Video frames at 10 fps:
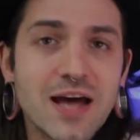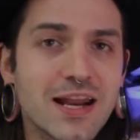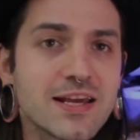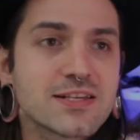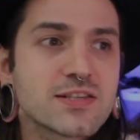
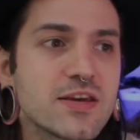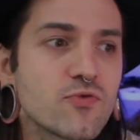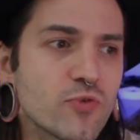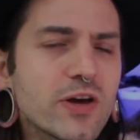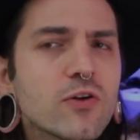That is the
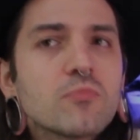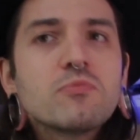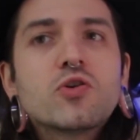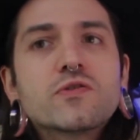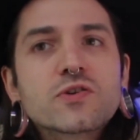real
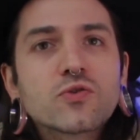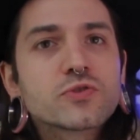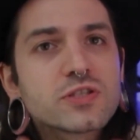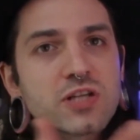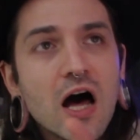musical
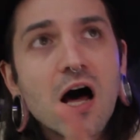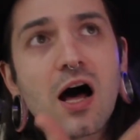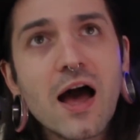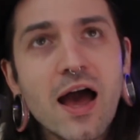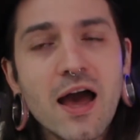
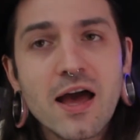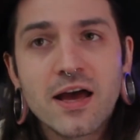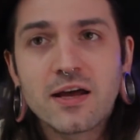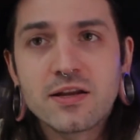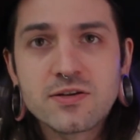star
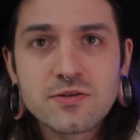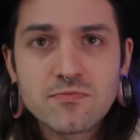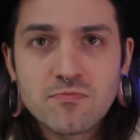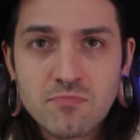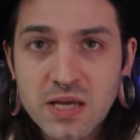and
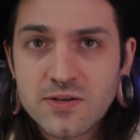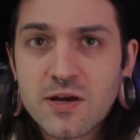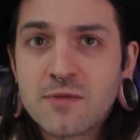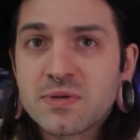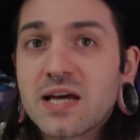meat
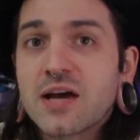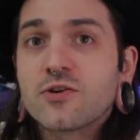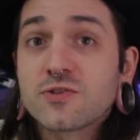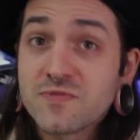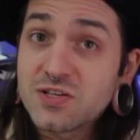and
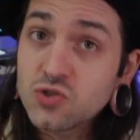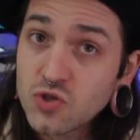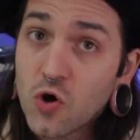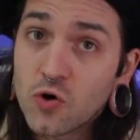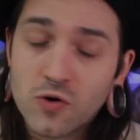potatoes of this
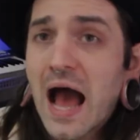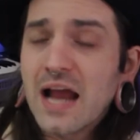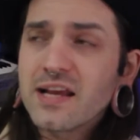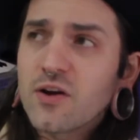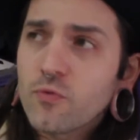song,
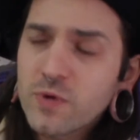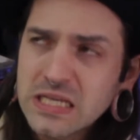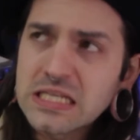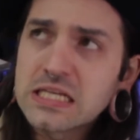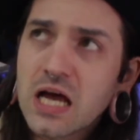adding a
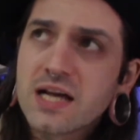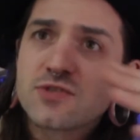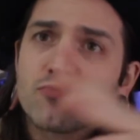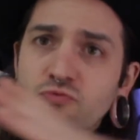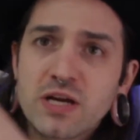really
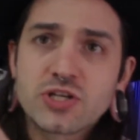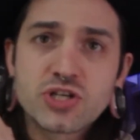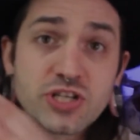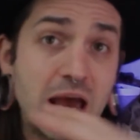nice rich